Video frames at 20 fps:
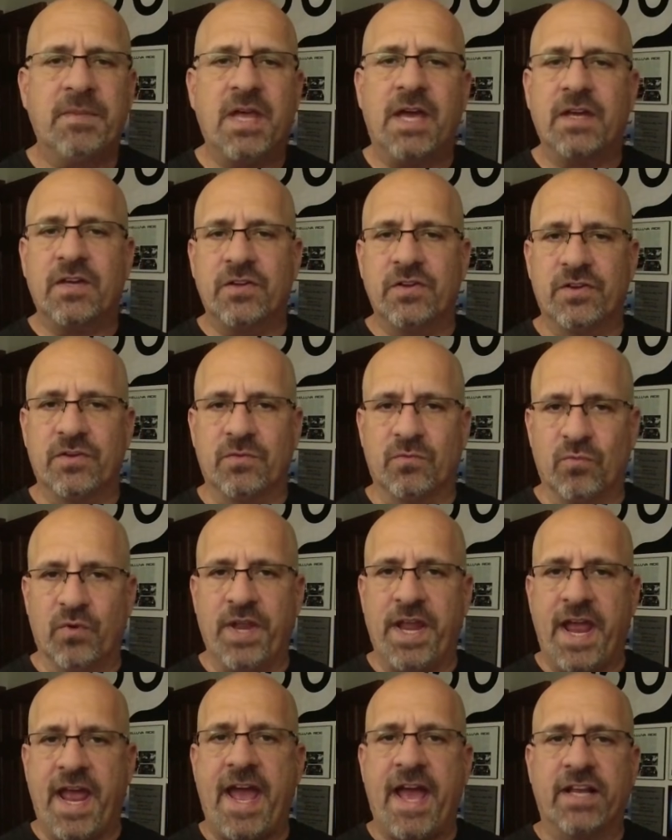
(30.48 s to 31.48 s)
not going to
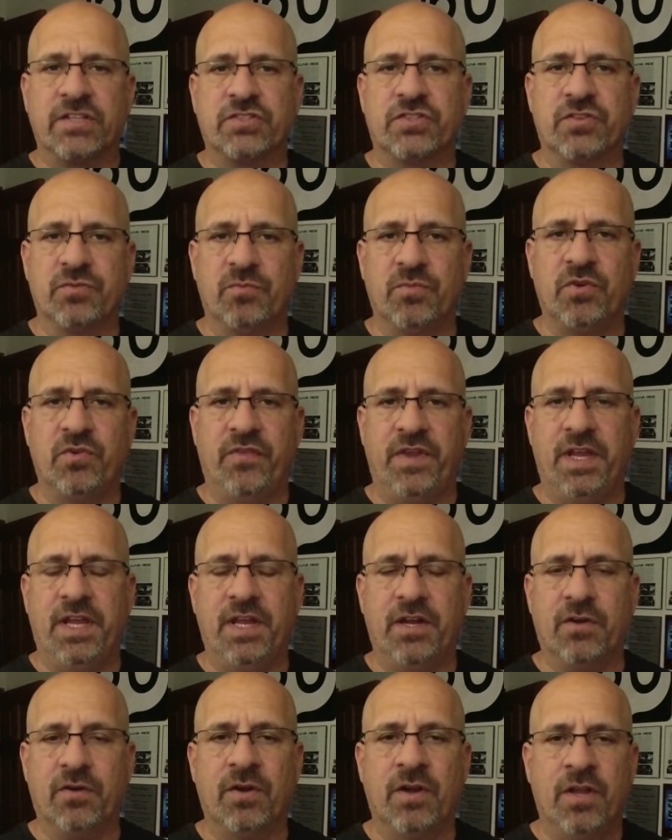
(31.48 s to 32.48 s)
rehash the movie
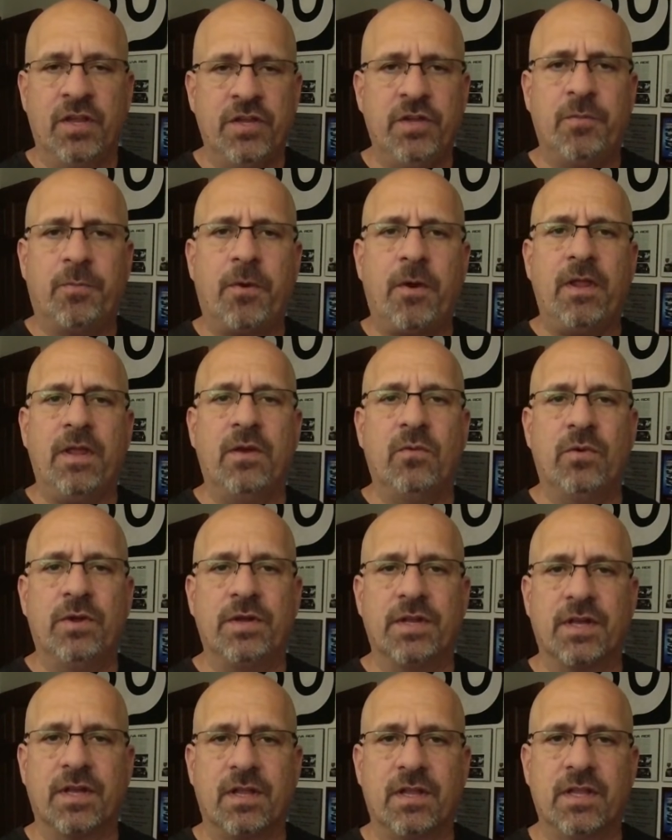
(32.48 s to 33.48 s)
here. You probably
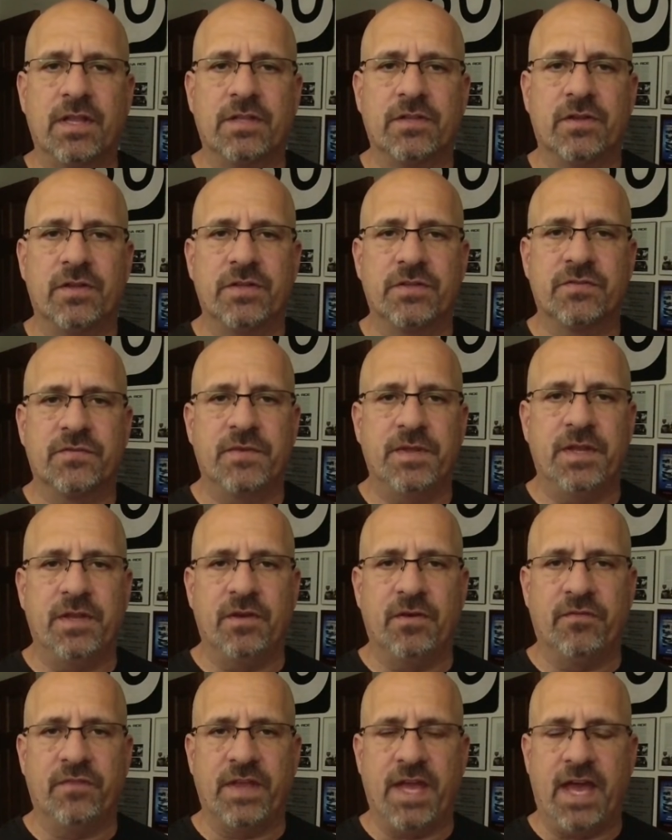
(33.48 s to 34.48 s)
wouldn't have clicked on this
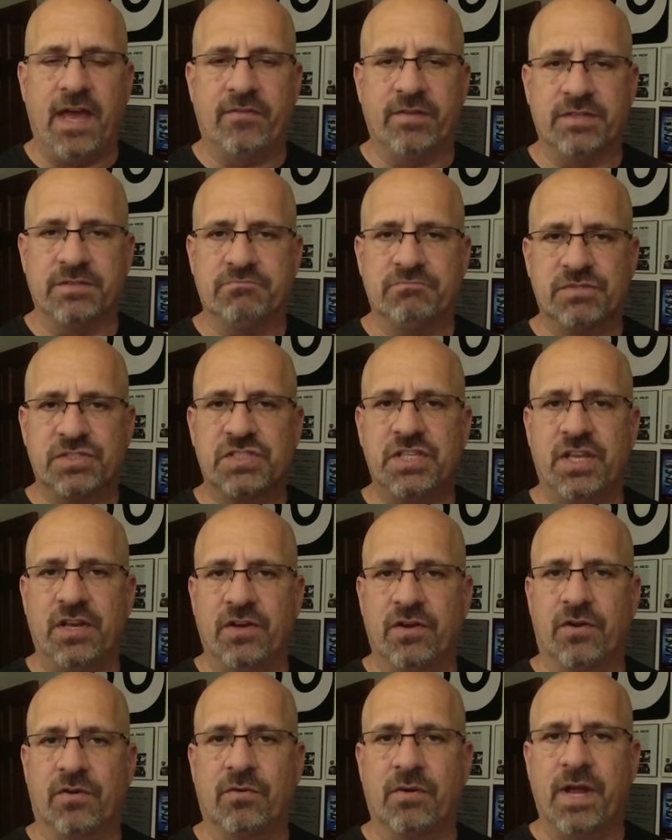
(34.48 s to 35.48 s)
video if you haven't seen
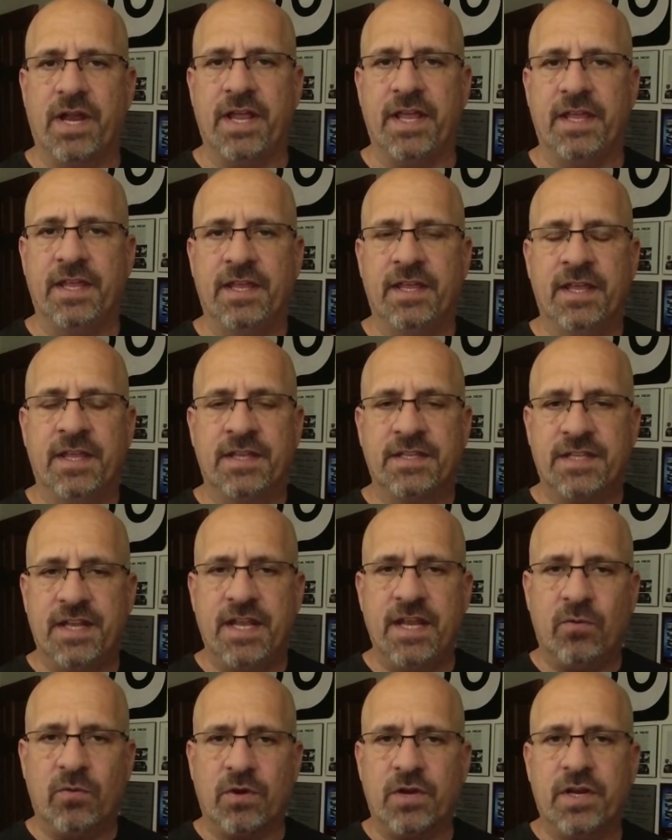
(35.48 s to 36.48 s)
it already.
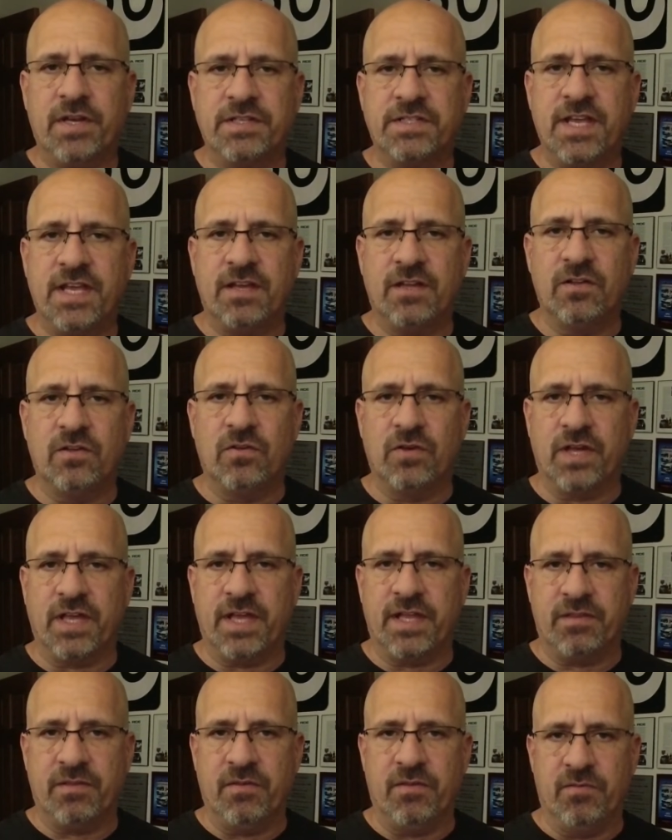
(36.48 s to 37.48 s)
Today we're going to take a look
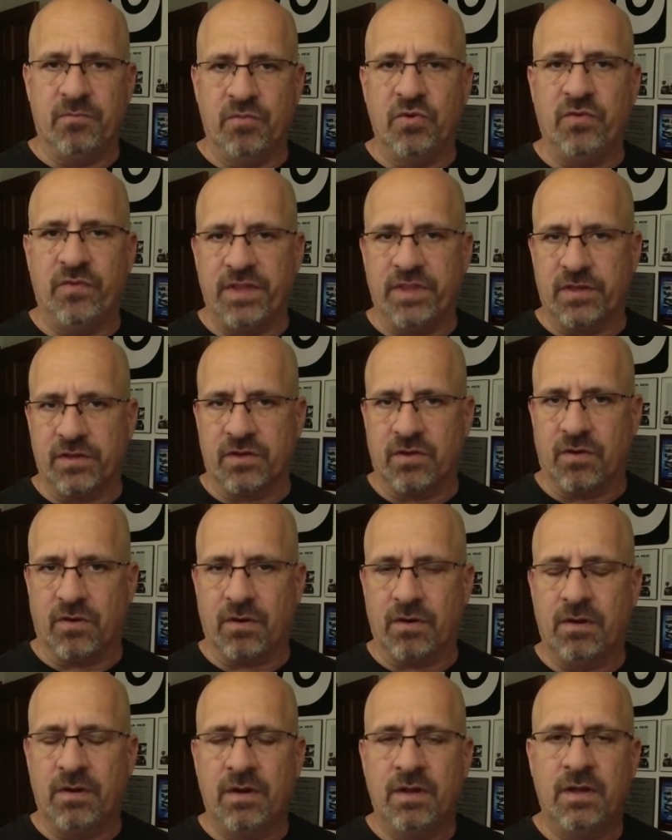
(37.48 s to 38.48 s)
at the movie The
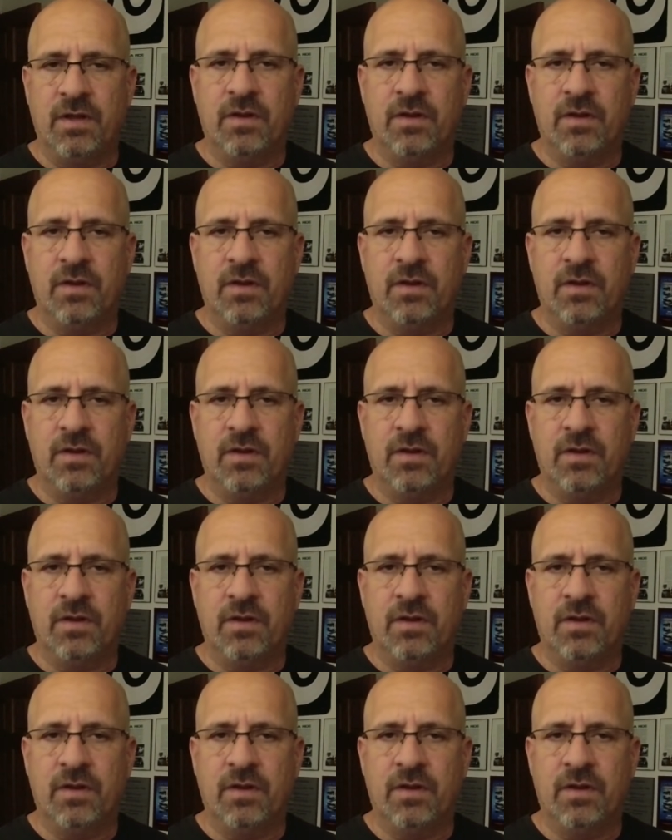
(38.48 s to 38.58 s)
Car.